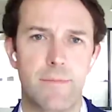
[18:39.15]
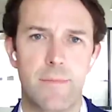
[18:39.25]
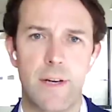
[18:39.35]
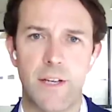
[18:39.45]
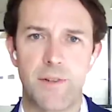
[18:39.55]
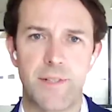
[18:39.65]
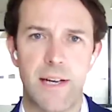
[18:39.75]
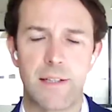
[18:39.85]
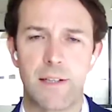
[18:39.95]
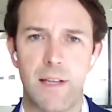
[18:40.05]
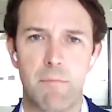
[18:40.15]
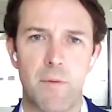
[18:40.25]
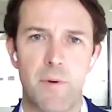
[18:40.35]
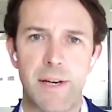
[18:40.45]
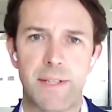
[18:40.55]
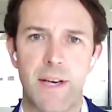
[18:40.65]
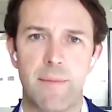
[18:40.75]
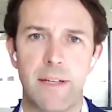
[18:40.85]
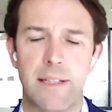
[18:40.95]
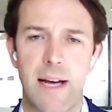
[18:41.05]
like you said, the lumber price
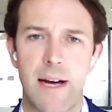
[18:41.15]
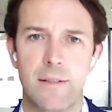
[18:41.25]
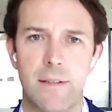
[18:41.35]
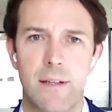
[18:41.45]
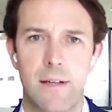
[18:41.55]
coming down,